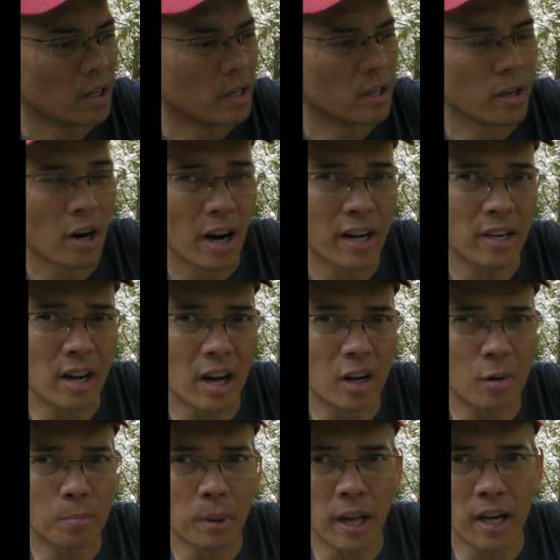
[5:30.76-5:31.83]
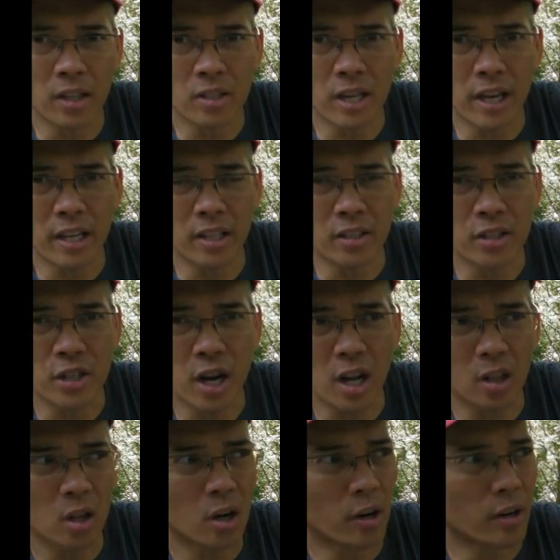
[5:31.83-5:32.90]
you know, I don't plan on taking a
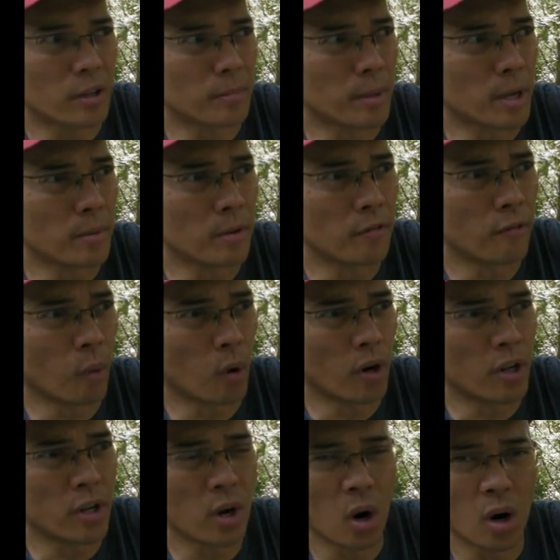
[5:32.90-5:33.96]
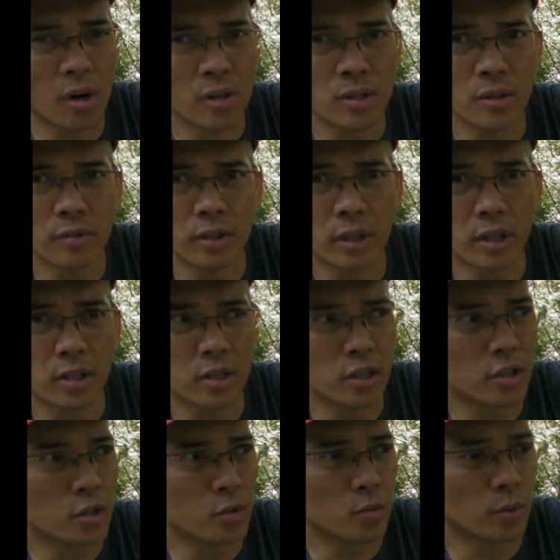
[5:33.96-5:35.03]
shot longer than maybe 40 yards if the
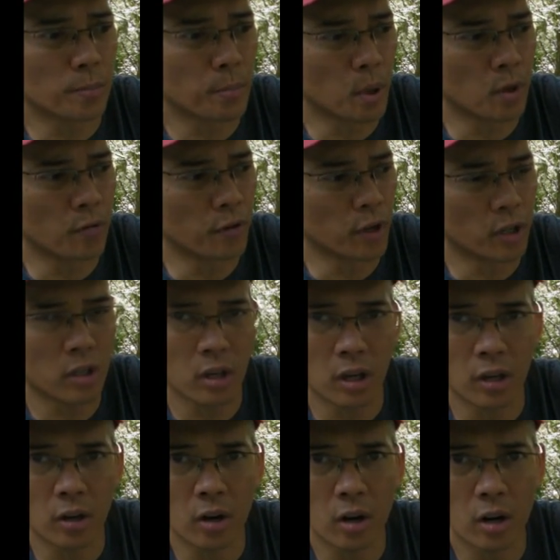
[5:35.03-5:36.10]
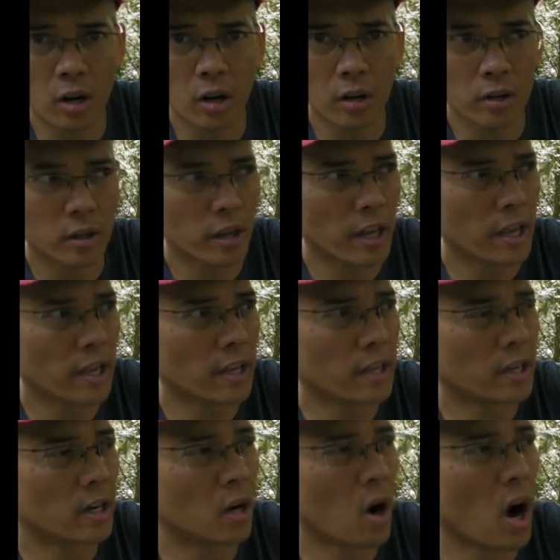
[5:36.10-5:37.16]
conditions were perfect on a
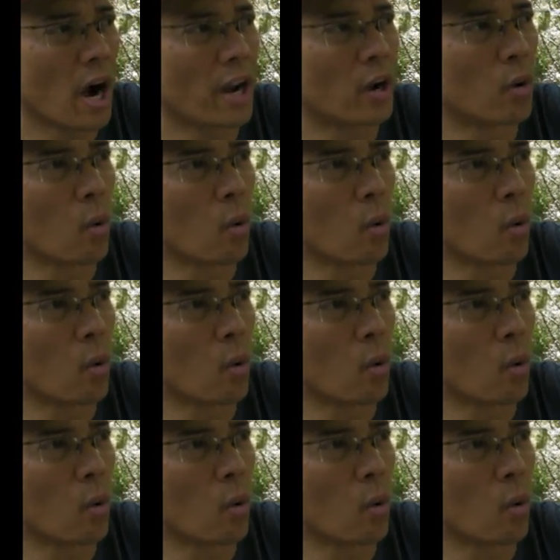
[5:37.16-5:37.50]
Ohio